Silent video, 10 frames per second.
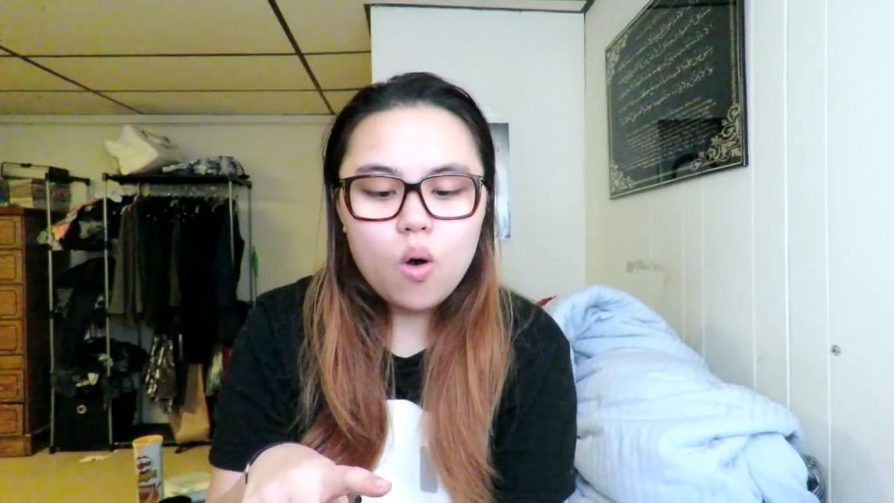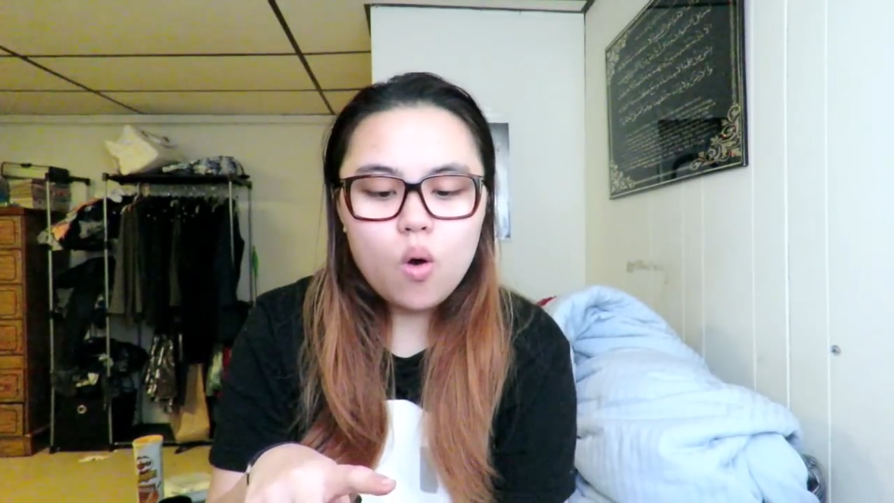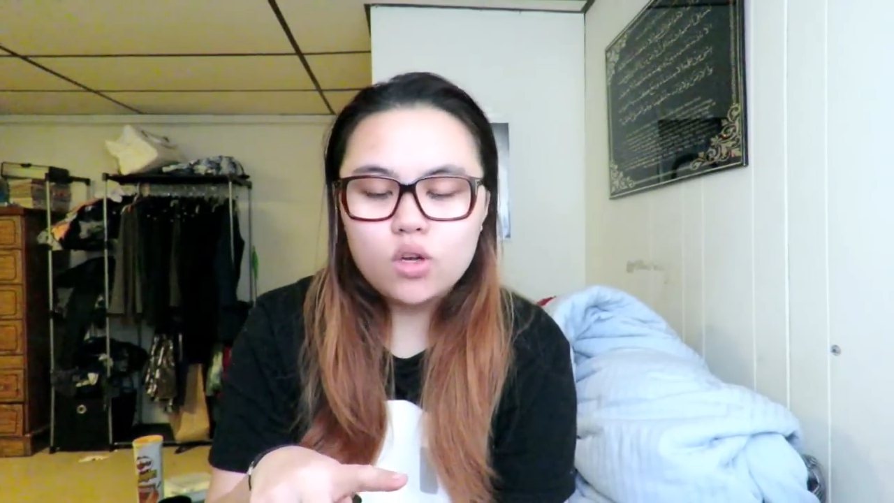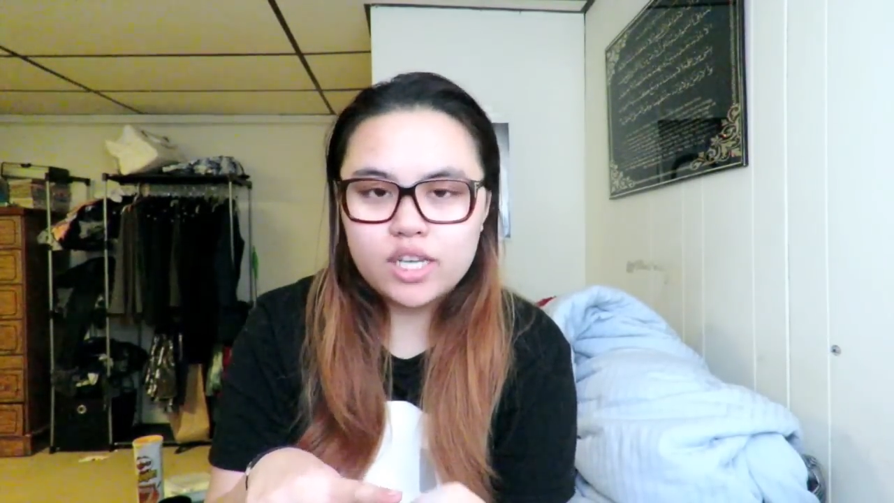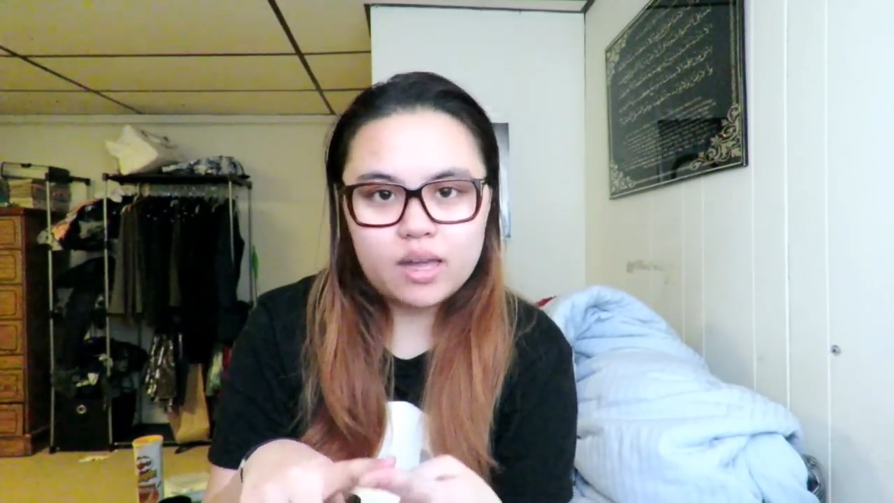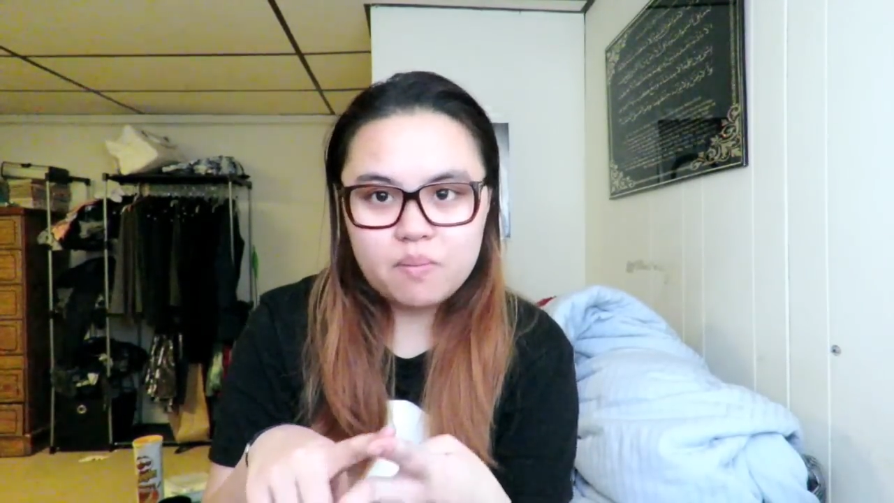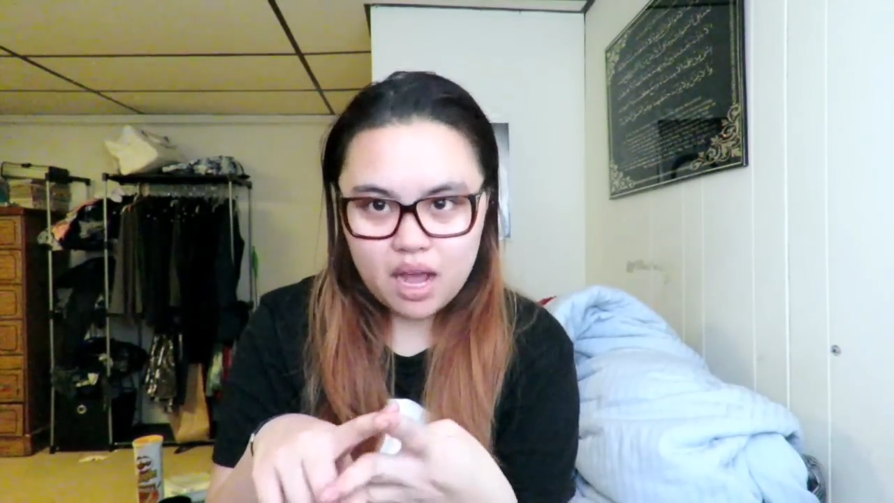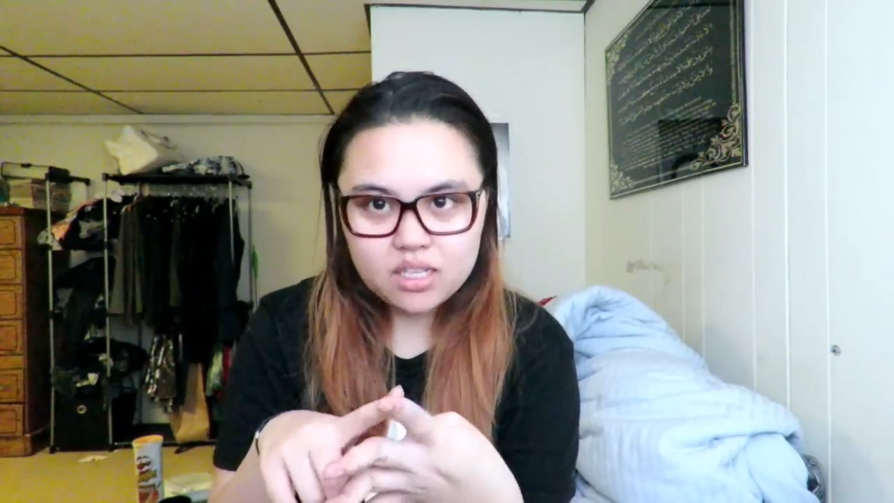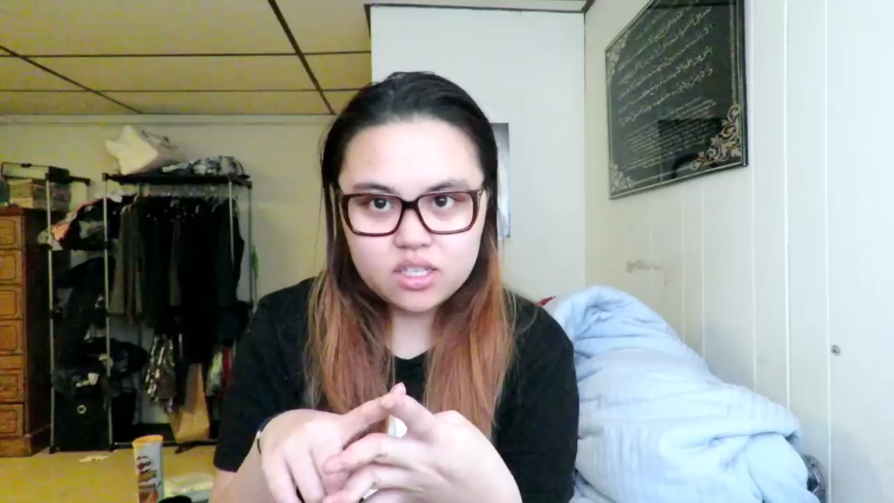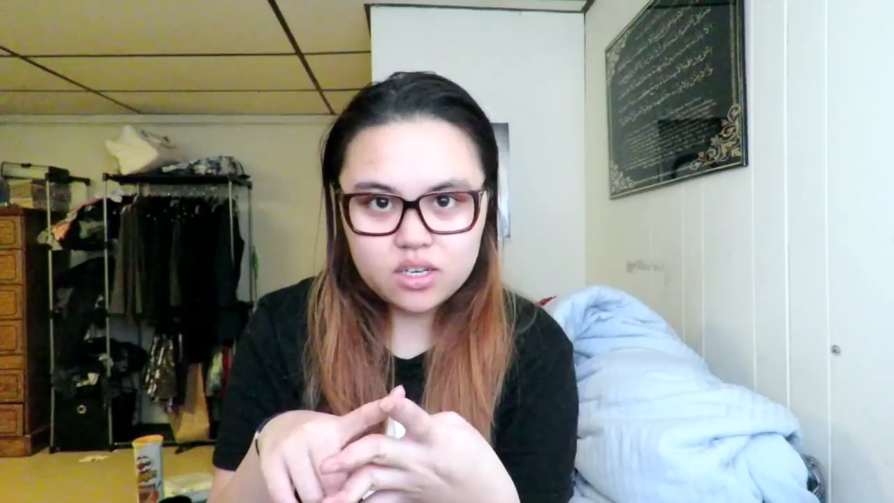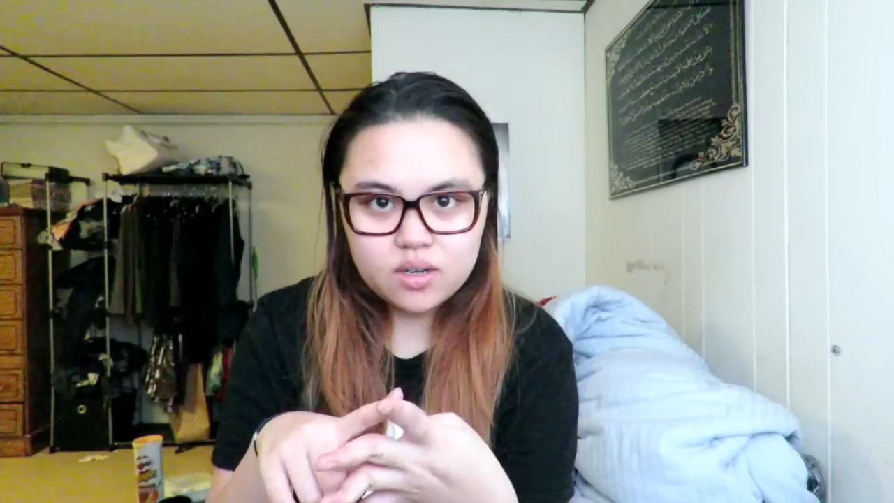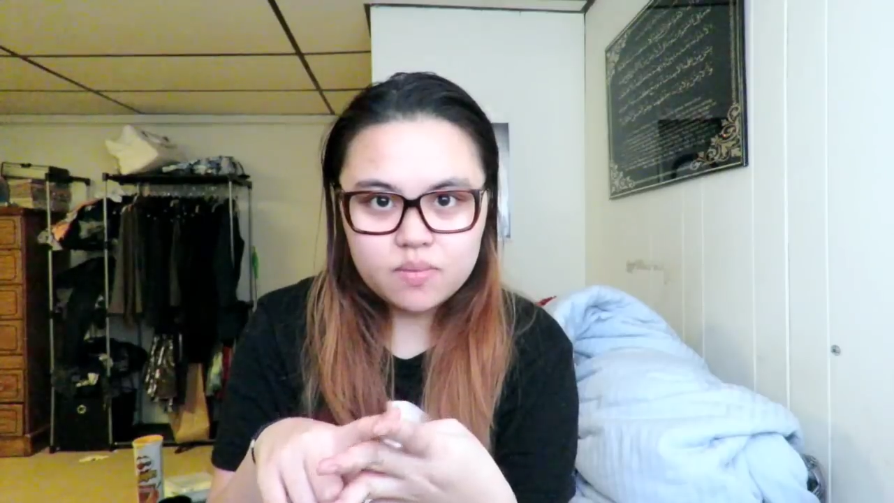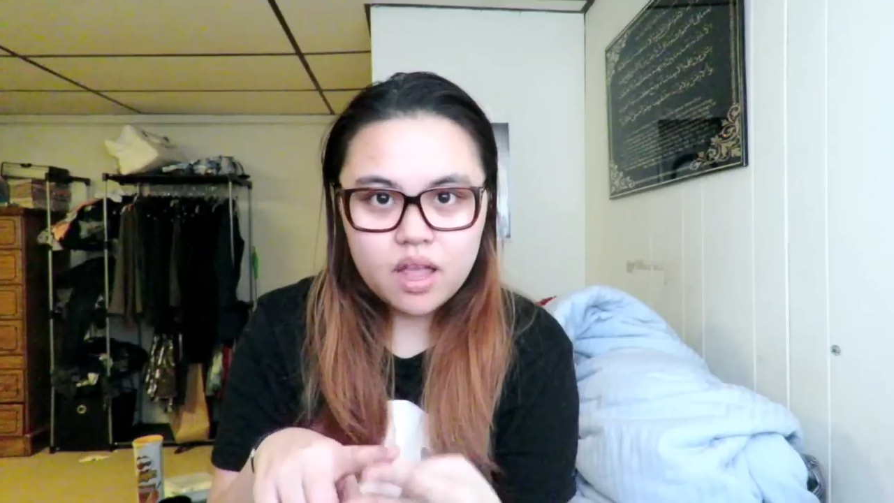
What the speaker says: or Ticketmaster.